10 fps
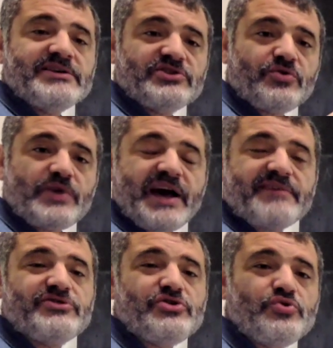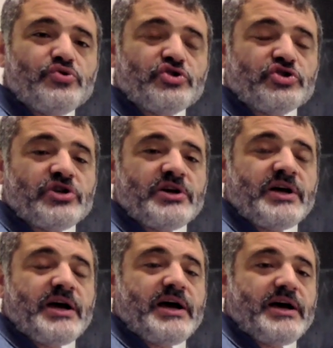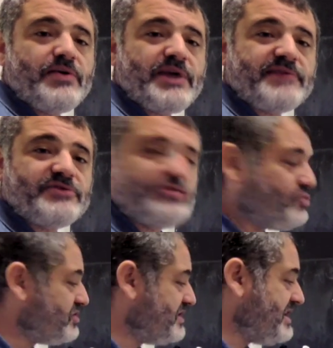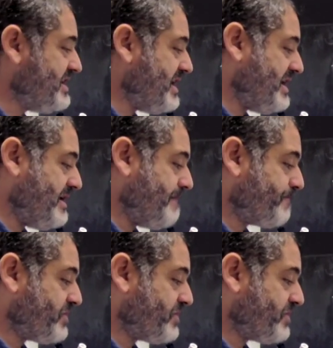So we have to use the